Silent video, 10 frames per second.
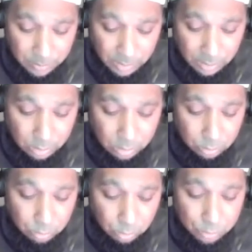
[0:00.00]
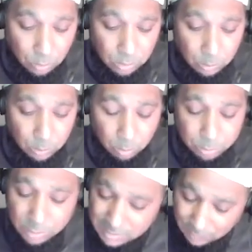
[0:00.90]
It runs all the way up
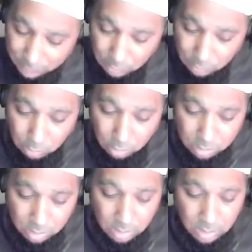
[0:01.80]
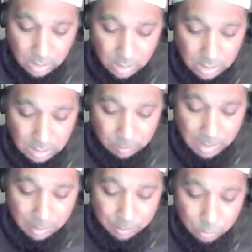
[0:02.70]
to 7 o'clock.
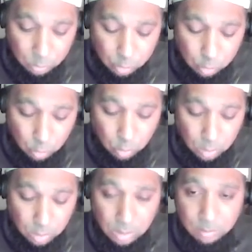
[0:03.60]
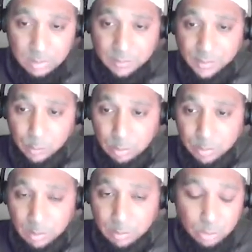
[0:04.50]
I'm not sure if I will
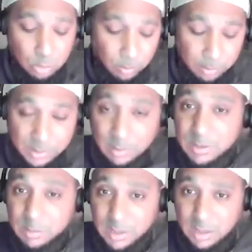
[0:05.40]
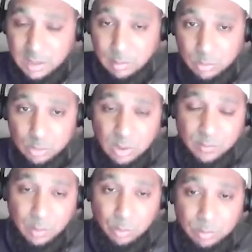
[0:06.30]
be able to come out, because I'm speaking. I'm not sure
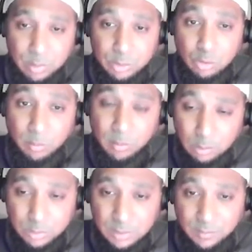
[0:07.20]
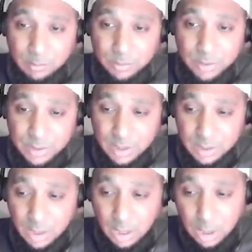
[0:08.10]
if I will be able to come out if I'm on the
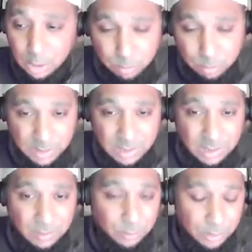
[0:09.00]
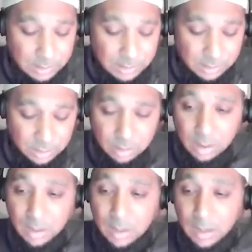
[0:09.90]
stage to be here for this lesson
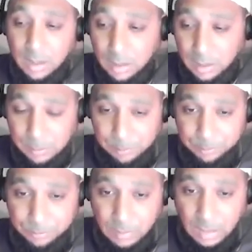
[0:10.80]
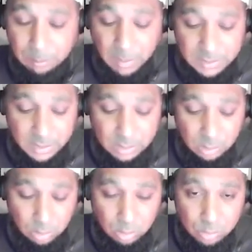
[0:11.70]
by 6
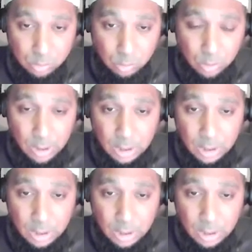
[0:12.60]
o'clock. So